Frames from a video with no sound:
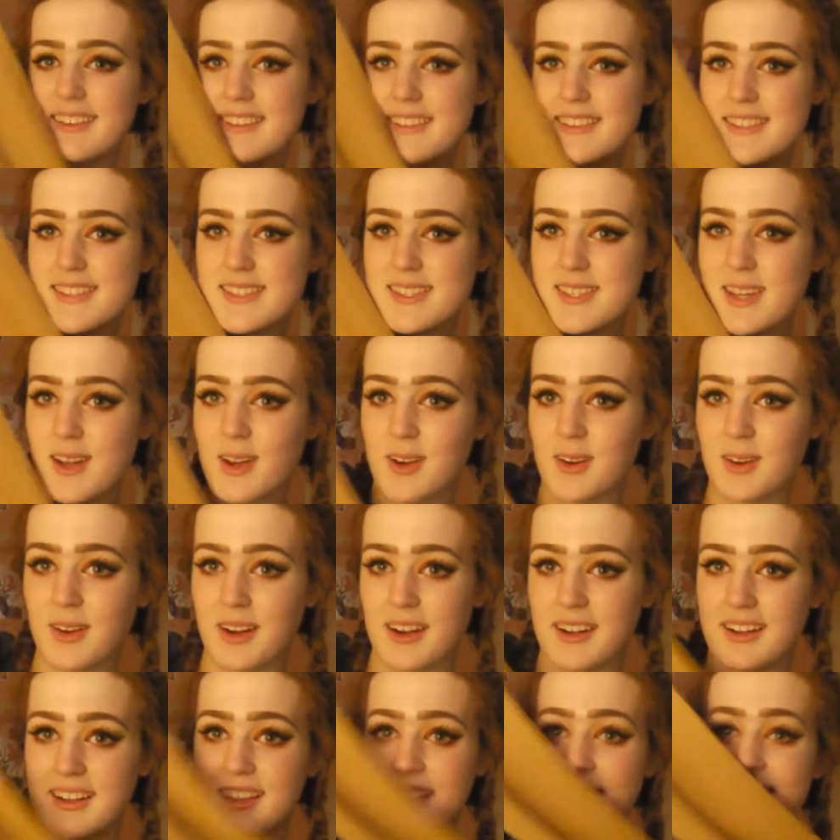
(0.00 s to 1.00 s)
so
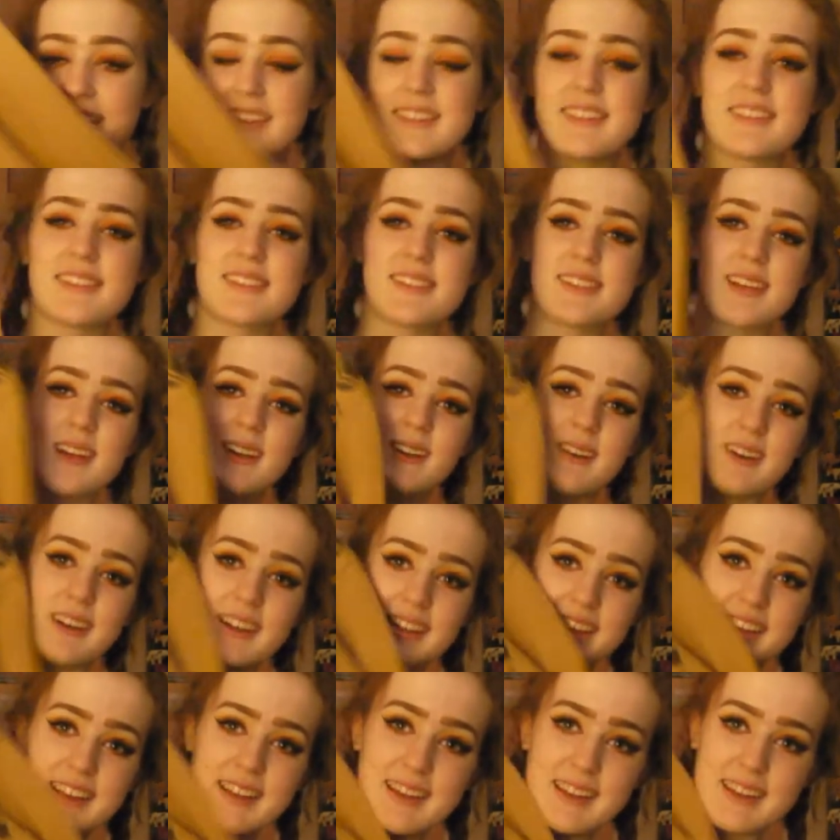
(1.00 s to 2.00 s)
ugly, so
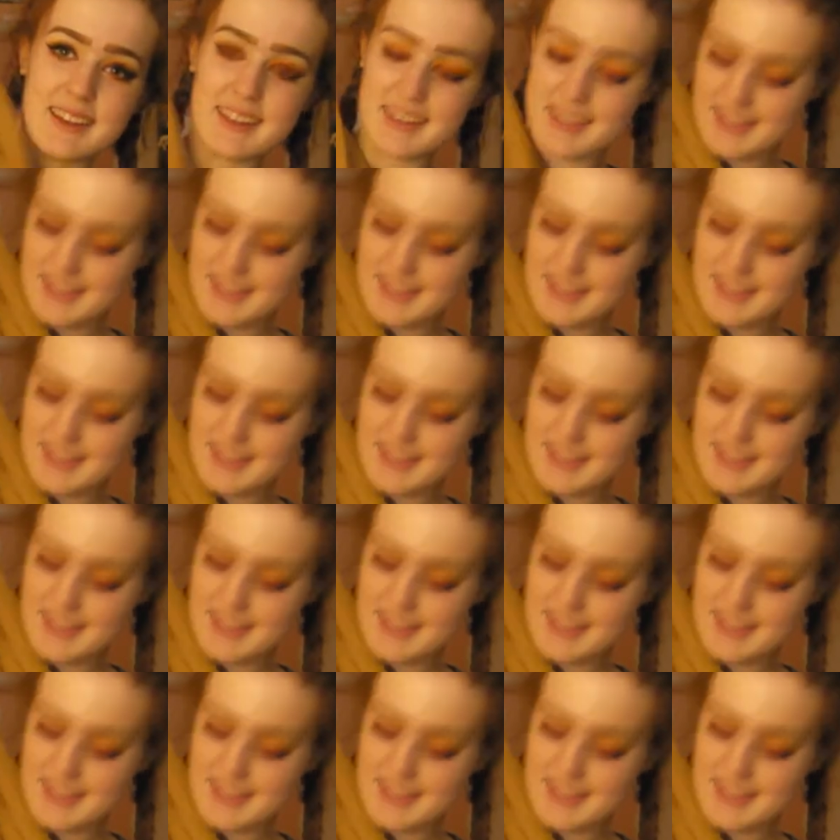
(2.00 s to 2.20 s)
ugly.